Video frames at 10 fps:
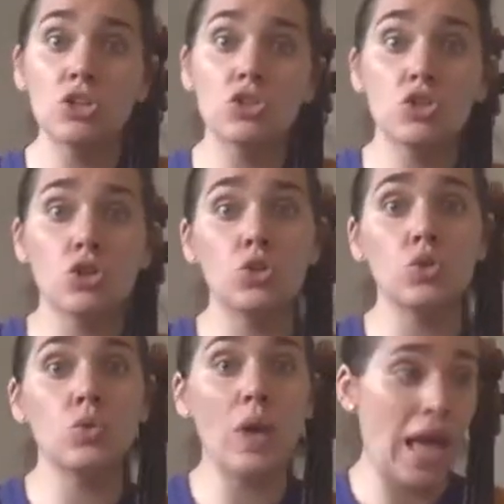2
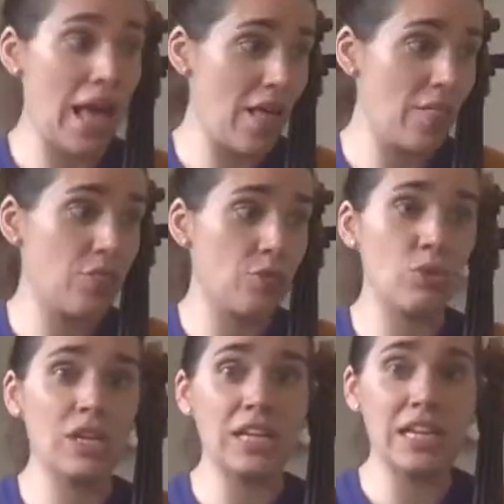and 3
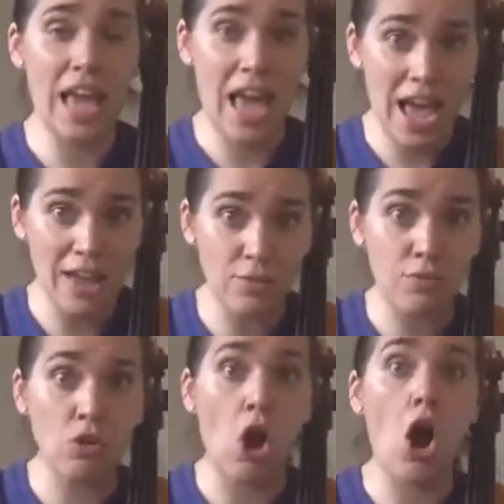and
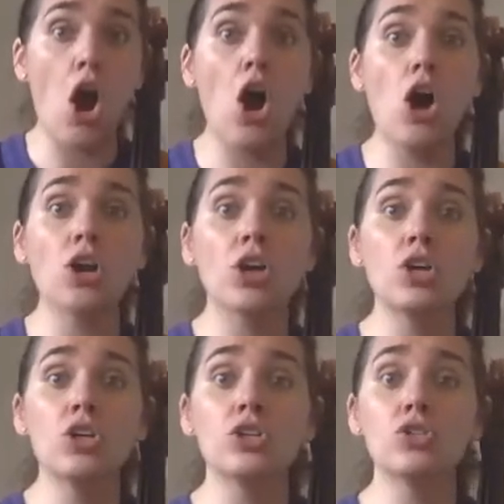
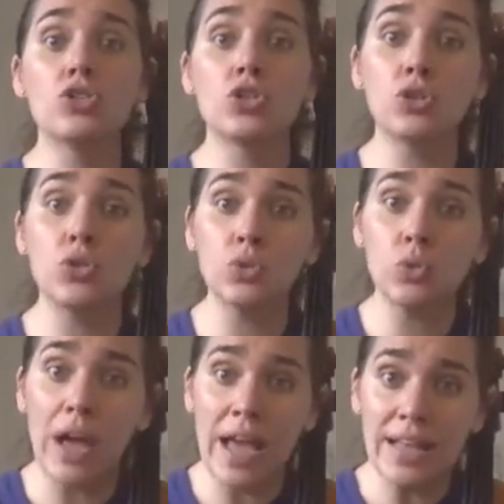frog,
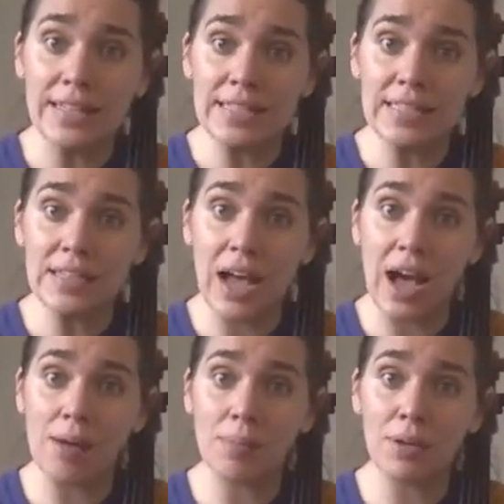
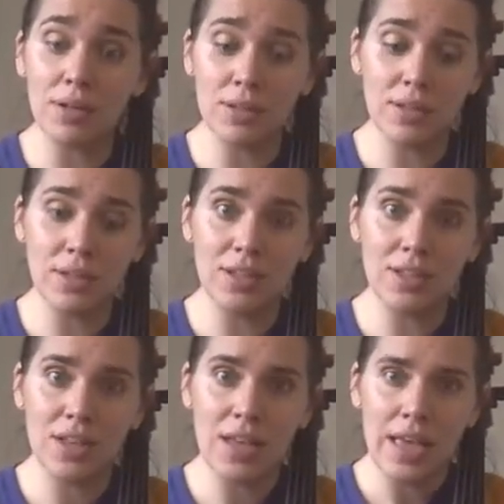stop.
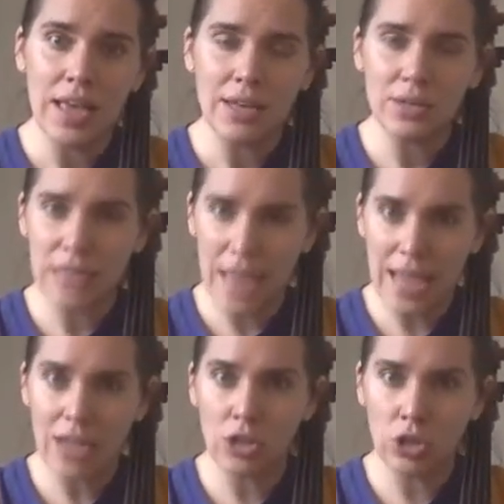Now
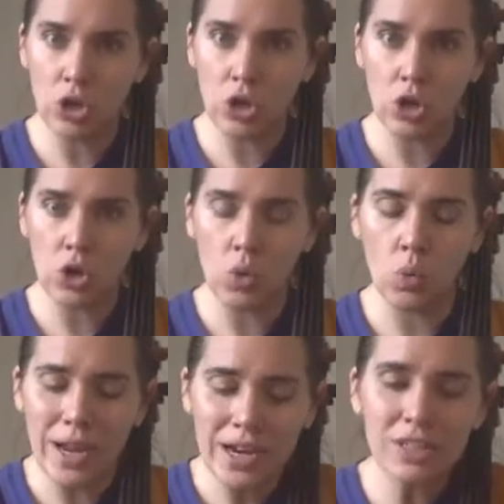take a look.
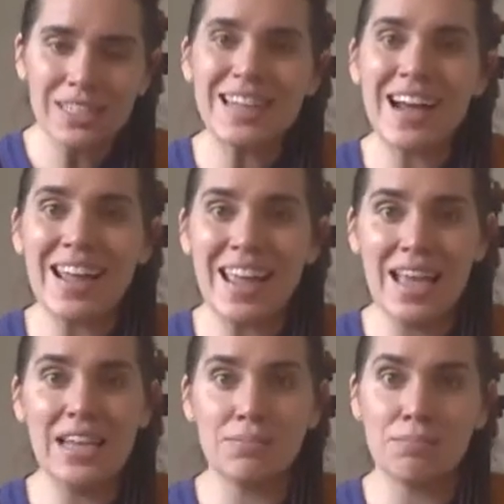Where did I
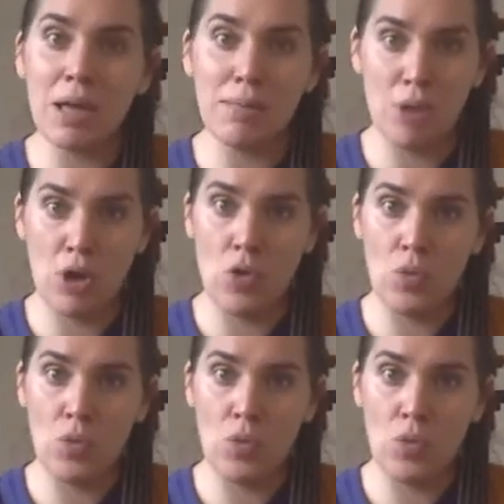end my bow?